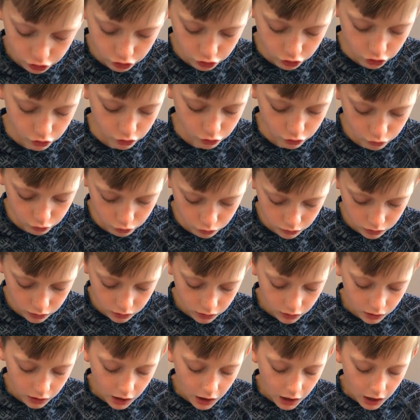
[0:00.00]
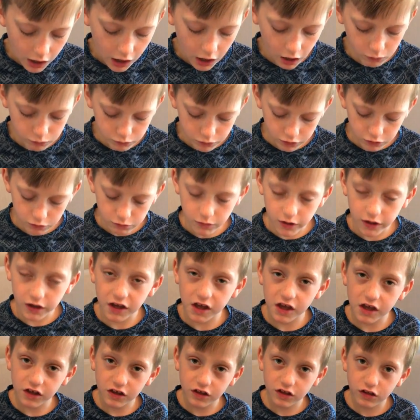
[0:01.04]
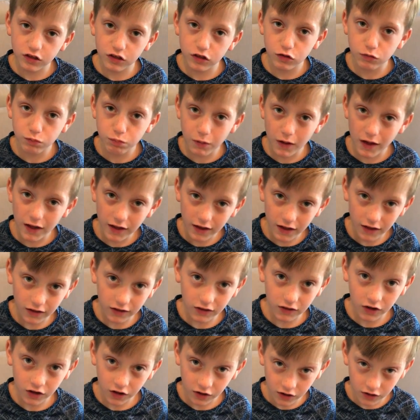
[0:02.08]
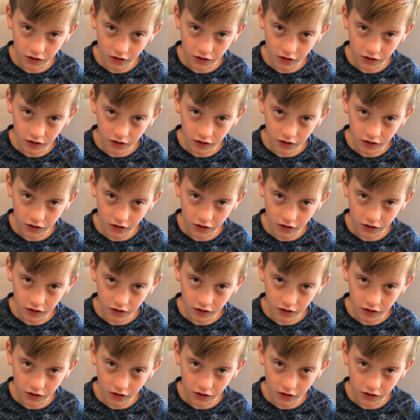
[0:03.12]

two, I'm going to make it expand